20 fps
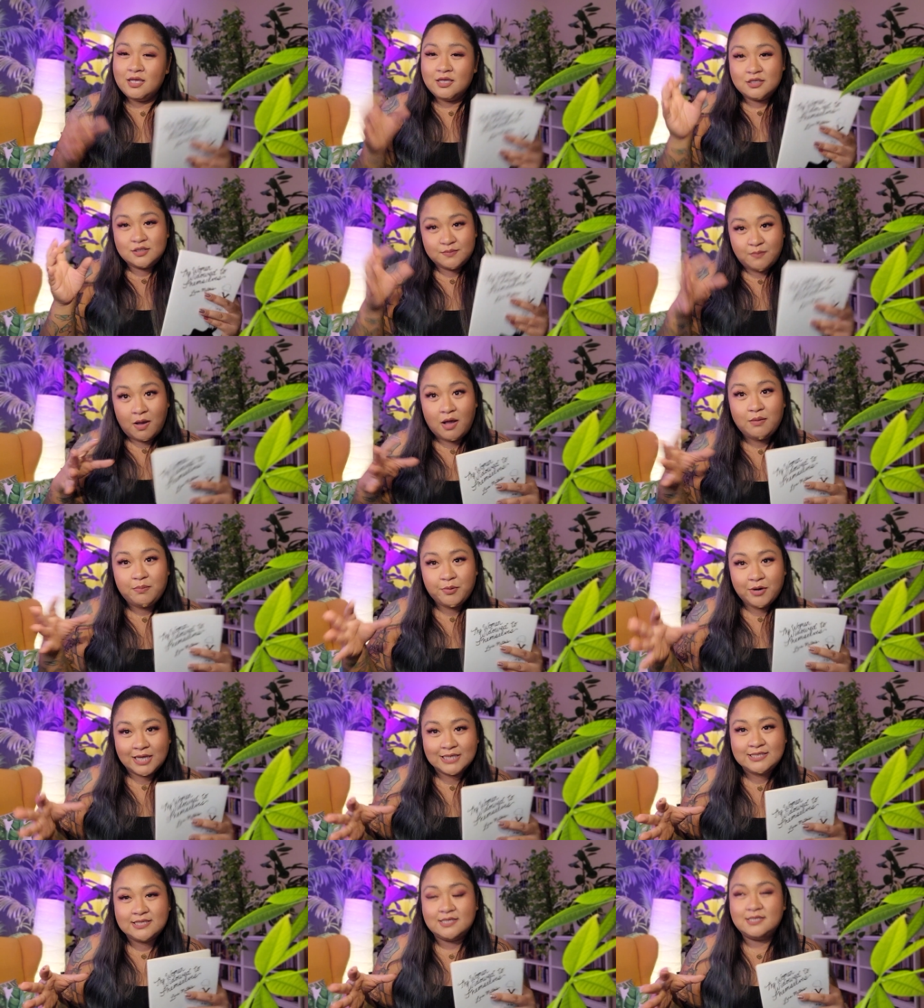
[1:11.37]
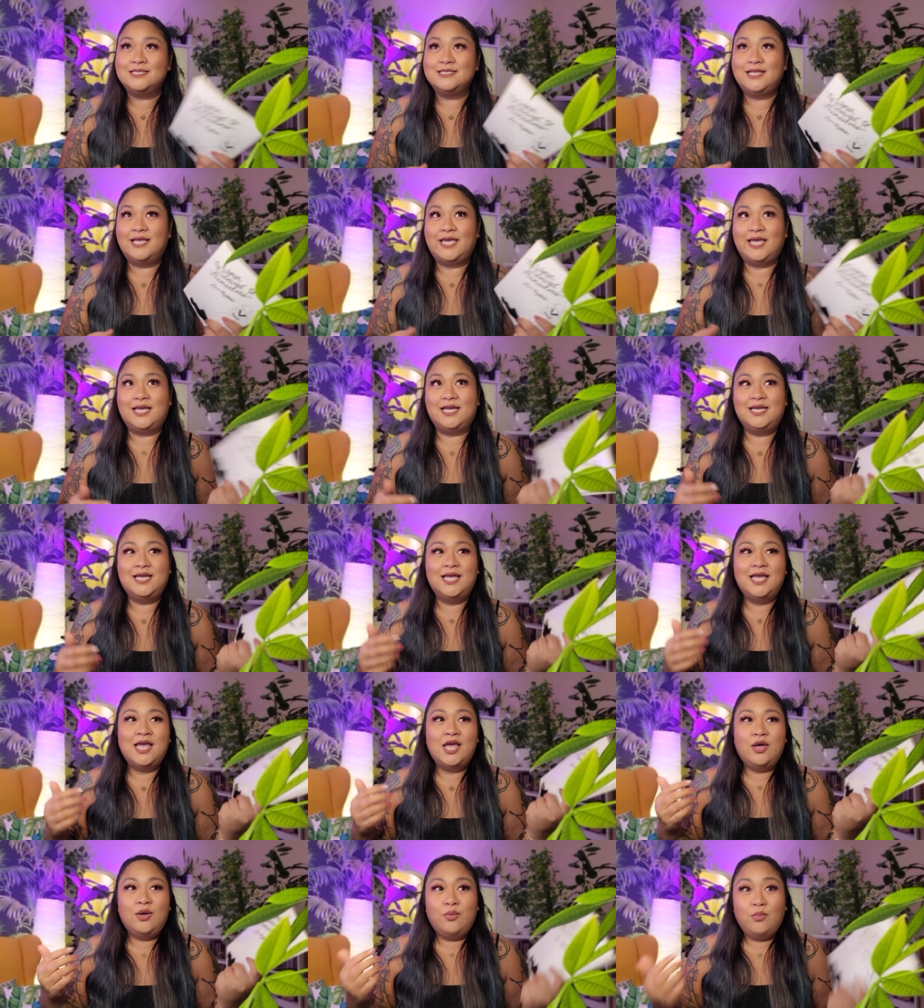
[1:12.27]
small presses like
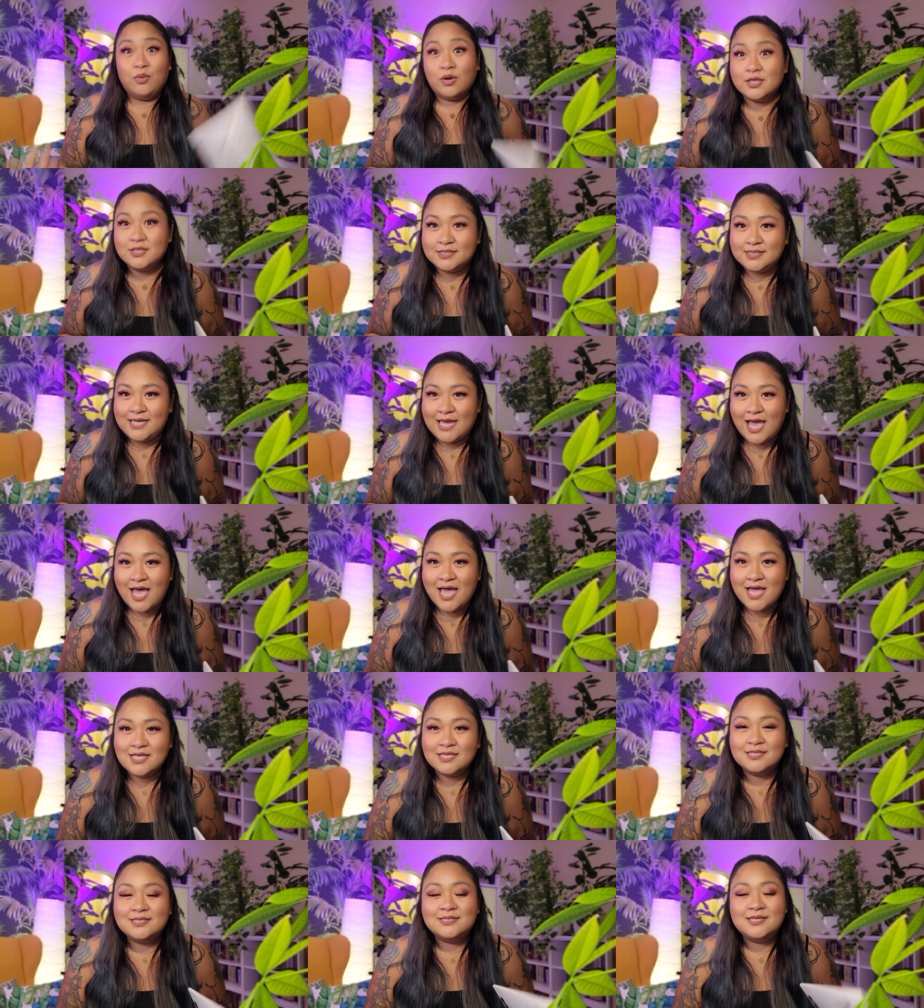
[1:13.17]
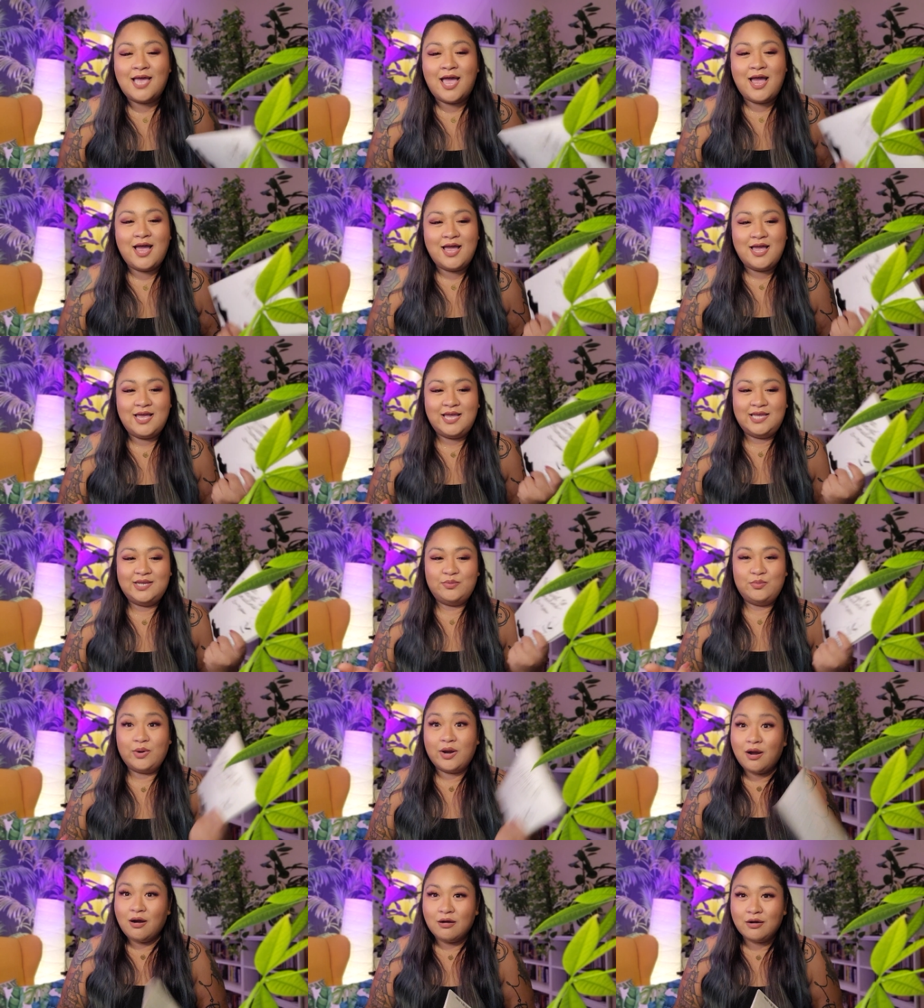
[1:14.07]
Words Dance and
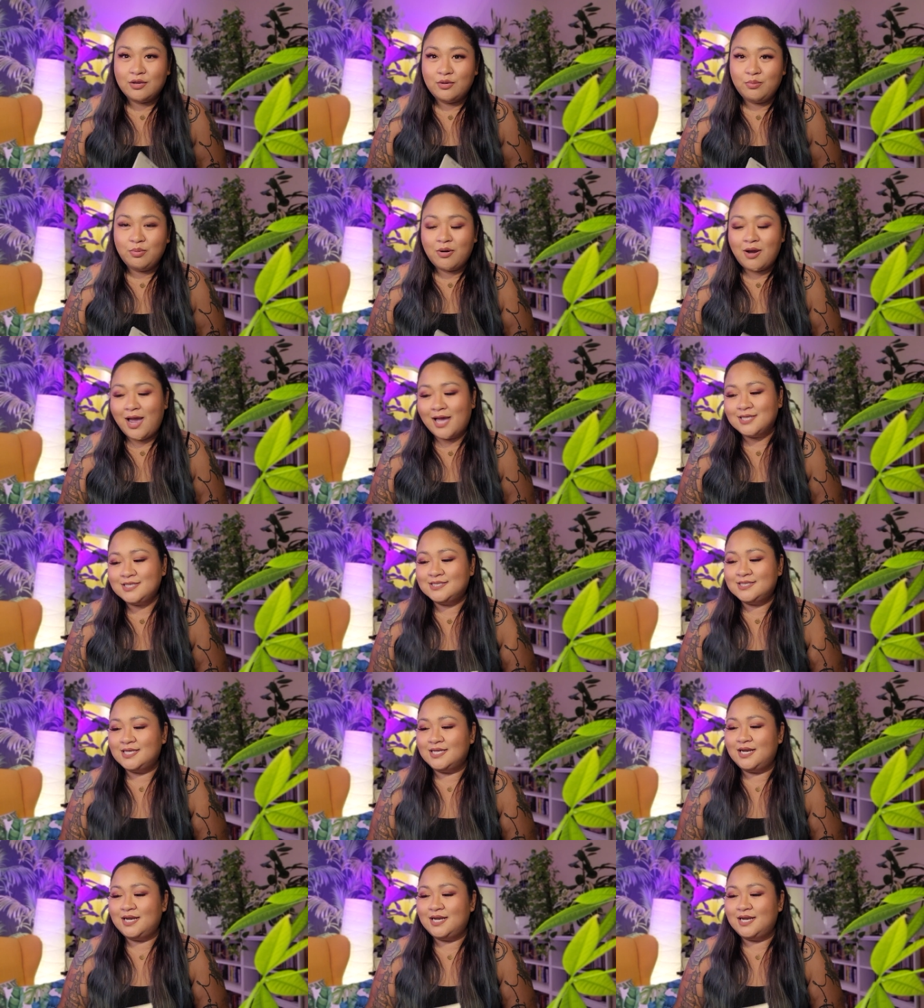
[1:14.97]
Where Are You Press.